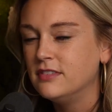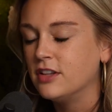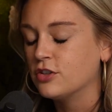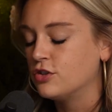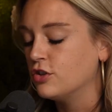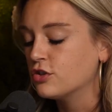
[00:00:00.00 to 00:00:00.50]

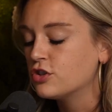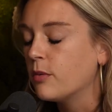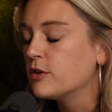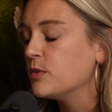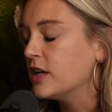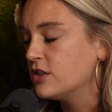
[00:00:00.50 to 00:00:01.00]
there's
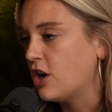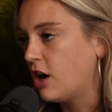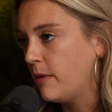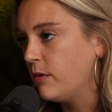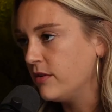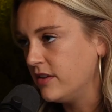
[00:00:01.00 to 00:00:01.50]
so much we can
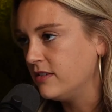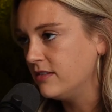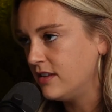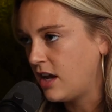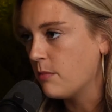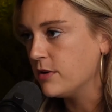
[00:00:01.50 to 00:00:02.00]
talk about
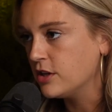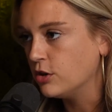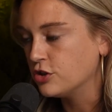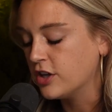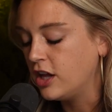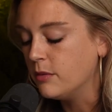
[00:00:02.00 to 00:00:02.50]
within the company
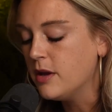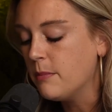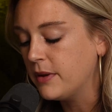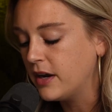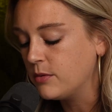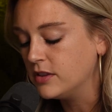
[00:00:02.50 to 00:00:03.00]
culture
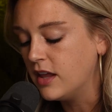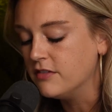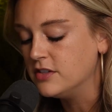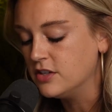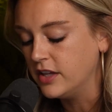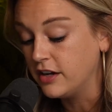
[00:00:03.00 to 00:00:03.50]
element, but I would
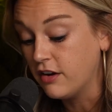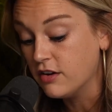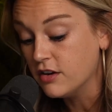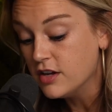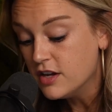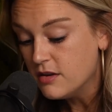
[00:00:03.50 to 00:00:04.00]
love to like,
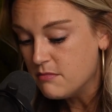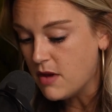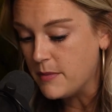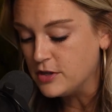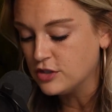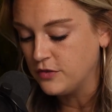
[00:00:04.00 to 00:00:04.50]

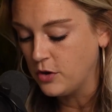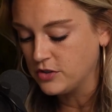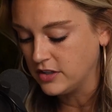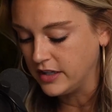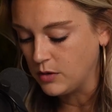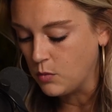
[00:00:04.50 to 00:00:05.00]
maybe just
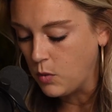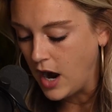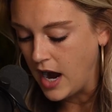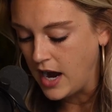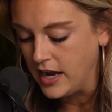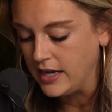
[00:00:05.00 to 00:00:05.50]
focus on like,
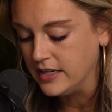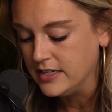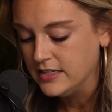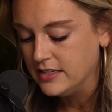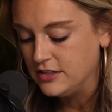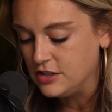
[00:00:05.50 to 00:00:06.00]
why
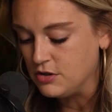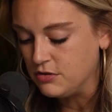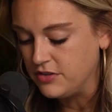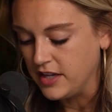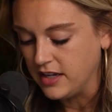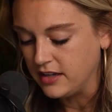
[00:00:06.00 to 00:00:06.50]
do you
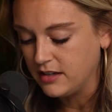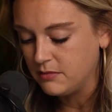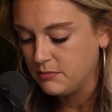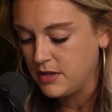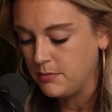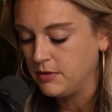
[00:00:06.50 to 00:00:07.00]
think
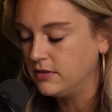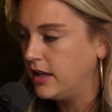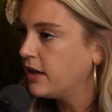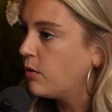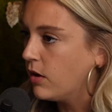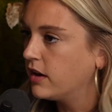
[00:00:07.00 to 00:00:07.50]
people
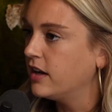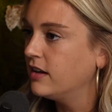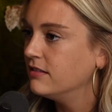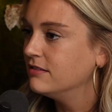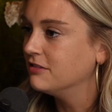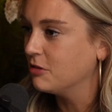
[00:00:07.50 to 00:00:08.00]
like
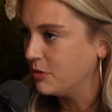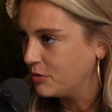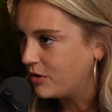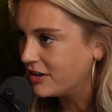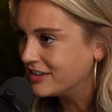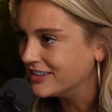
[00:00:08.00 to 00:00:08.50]
working for
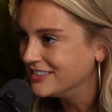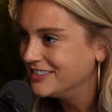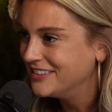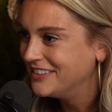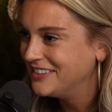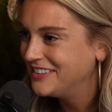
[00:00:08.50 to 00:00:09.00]

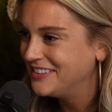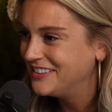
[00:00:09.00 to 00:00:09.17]
MudWtr?